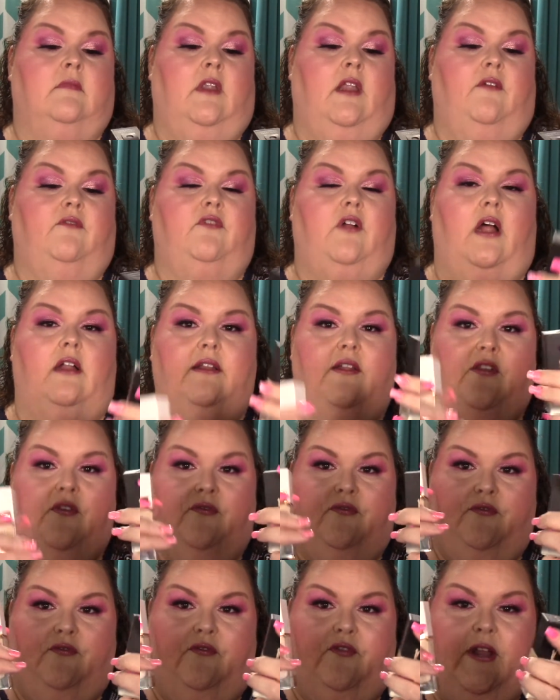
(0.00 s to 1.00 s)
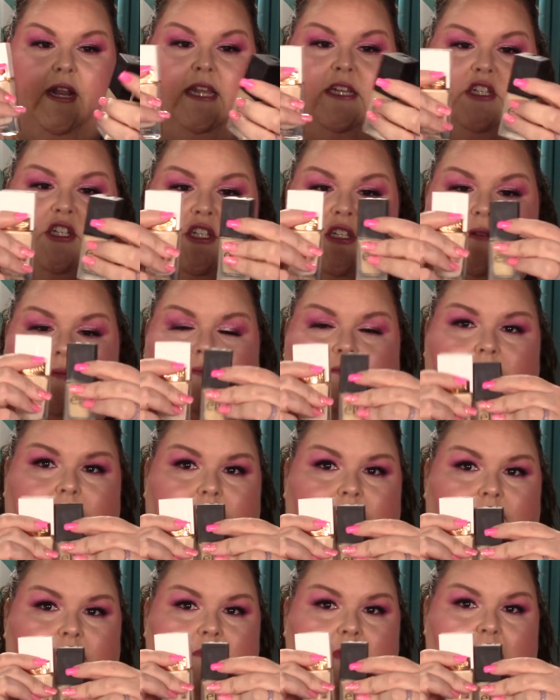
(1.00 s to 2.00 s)
Flawless Finish.
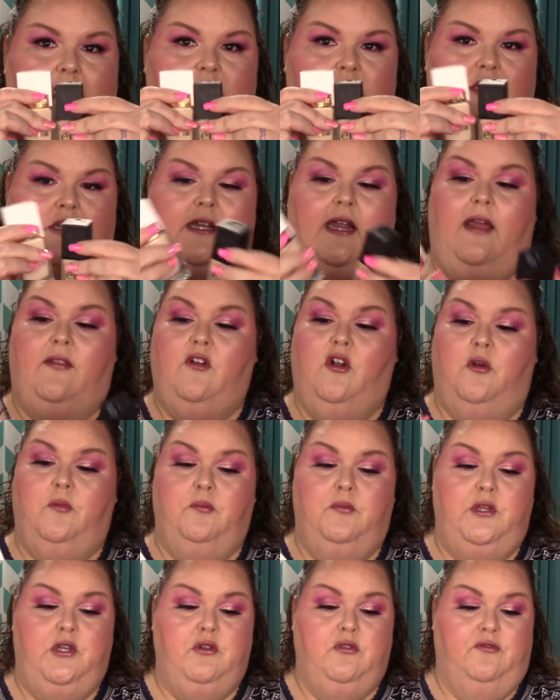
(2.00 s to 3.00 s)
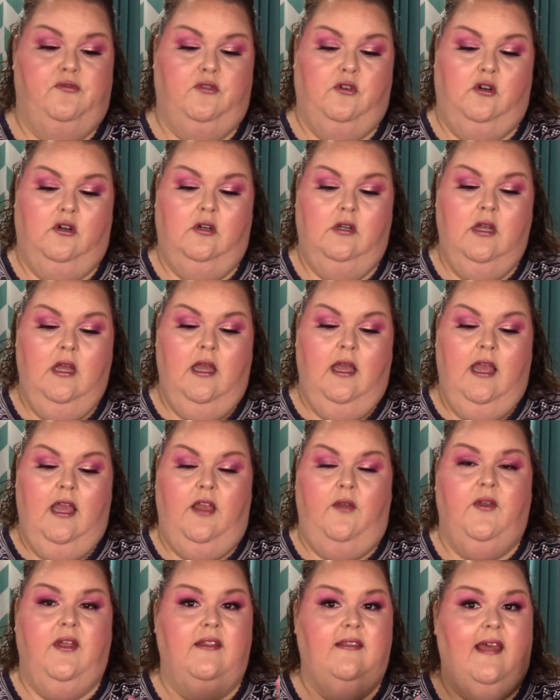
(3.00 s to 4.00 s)
These two together are beautiful.
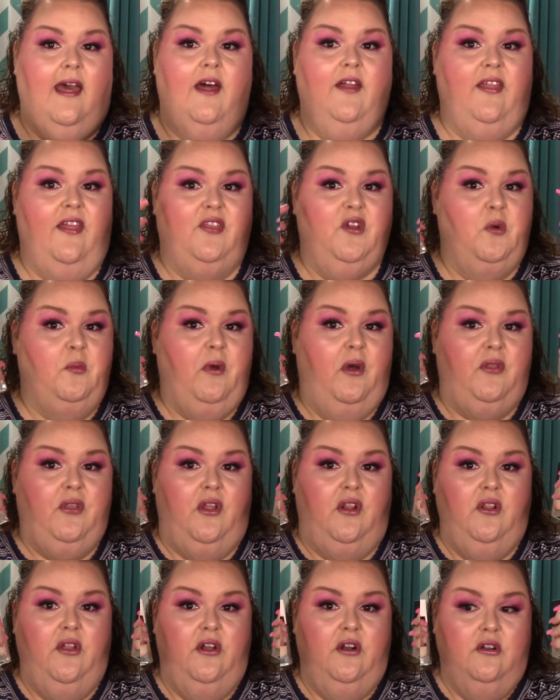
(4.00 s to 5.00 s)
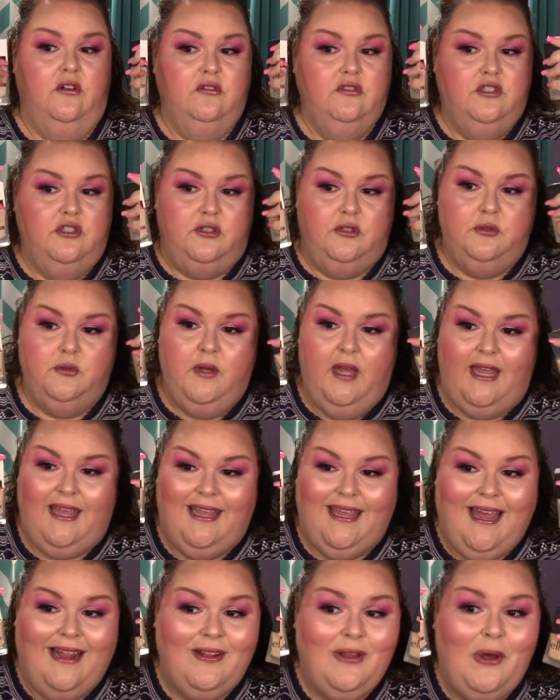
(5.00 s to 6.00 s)
You can tell that they're both a little too
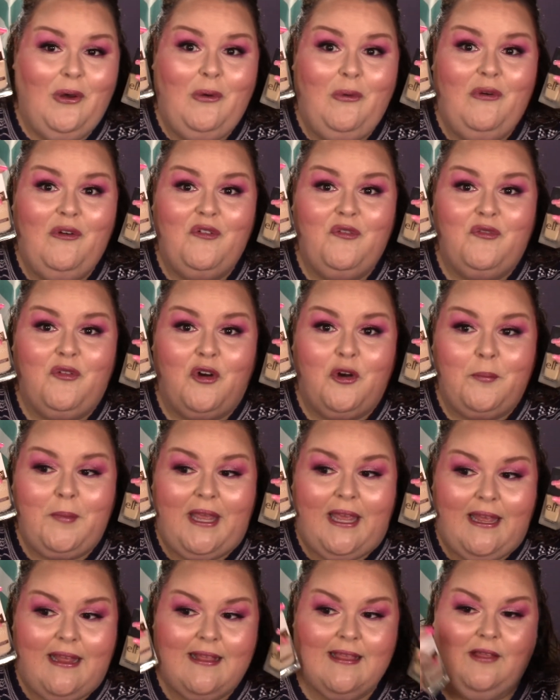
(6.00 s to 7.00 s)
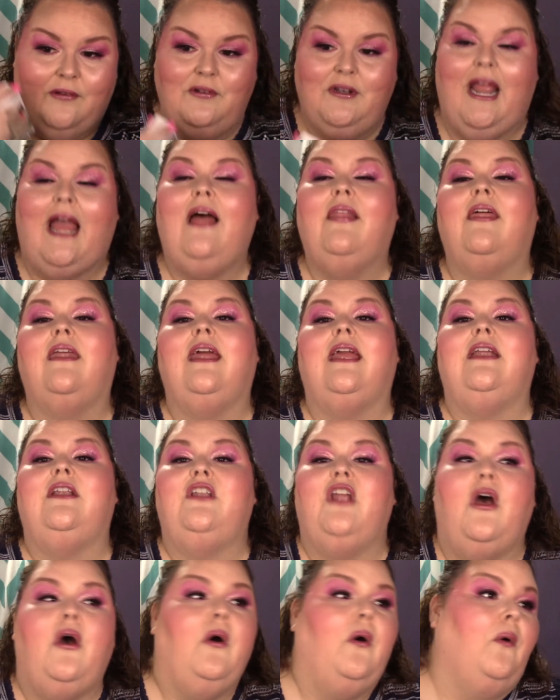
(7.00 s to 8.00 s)
yellow for me. So now that I
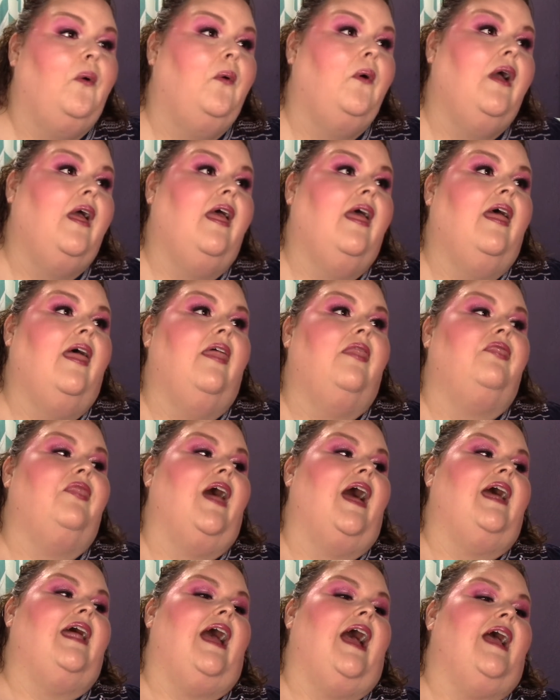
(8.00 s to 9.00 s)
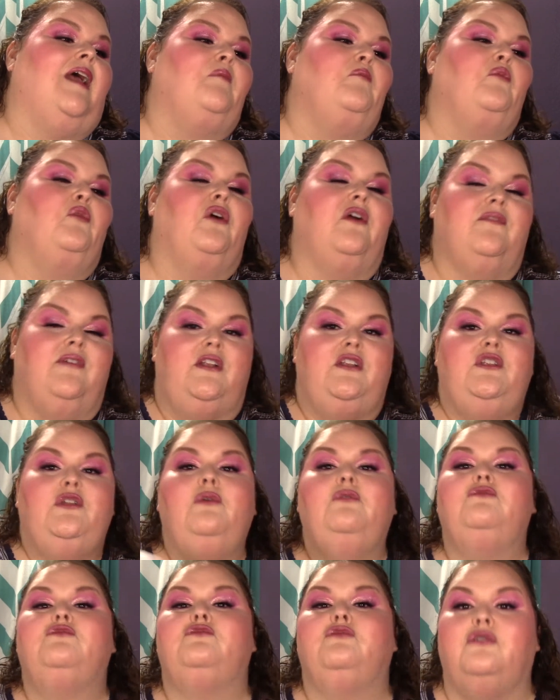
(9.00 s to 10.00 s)
know that I'm more of a
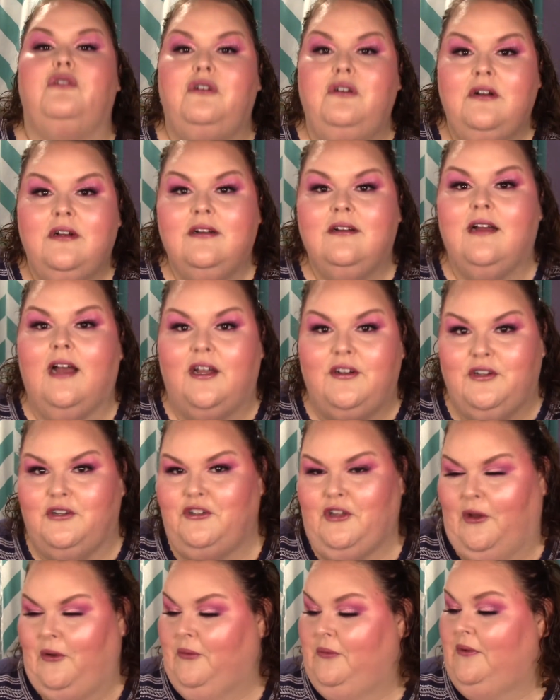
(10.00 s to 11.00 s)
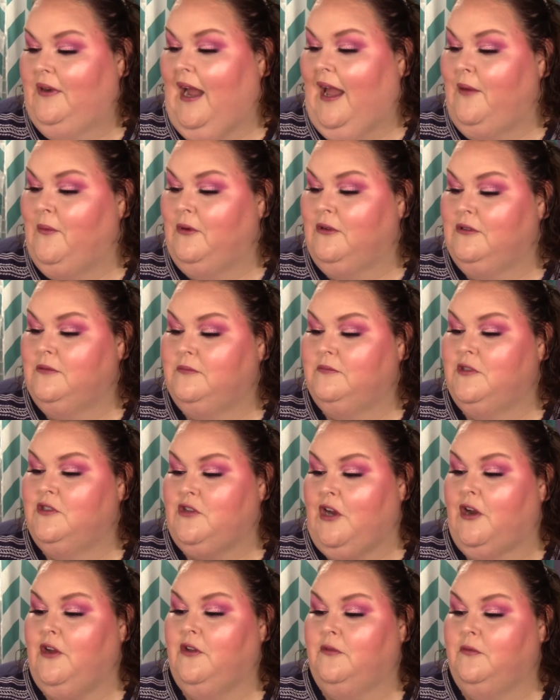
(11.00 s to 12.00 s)
neutral undertone, I will
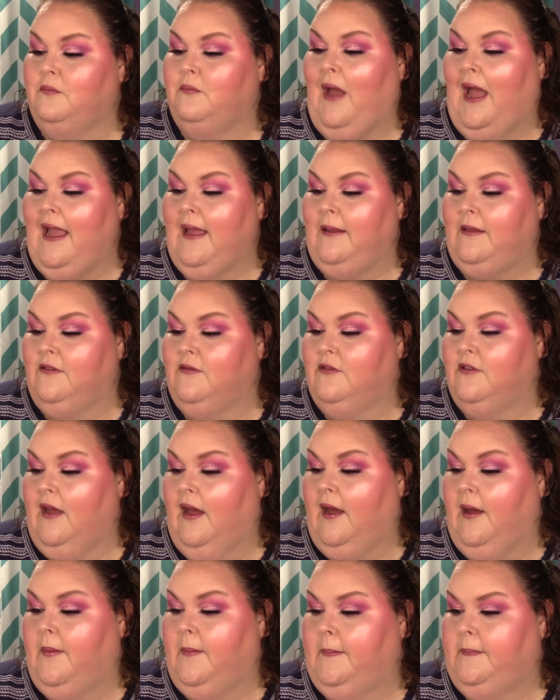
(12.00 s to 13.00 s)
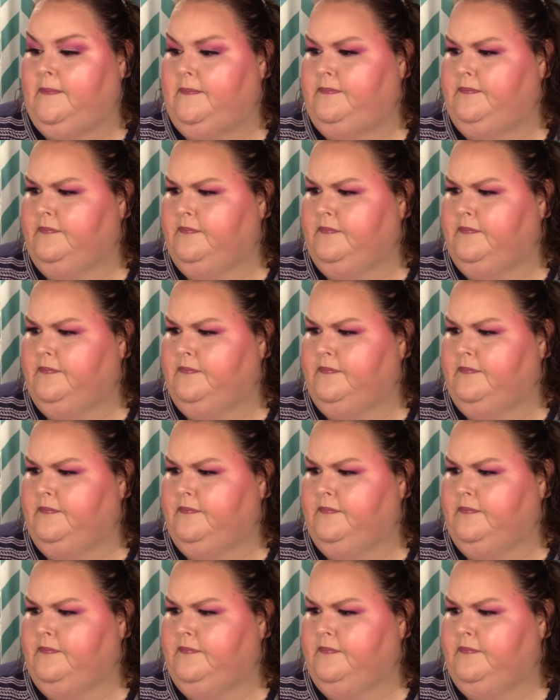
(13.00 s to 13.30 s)
start buying, um,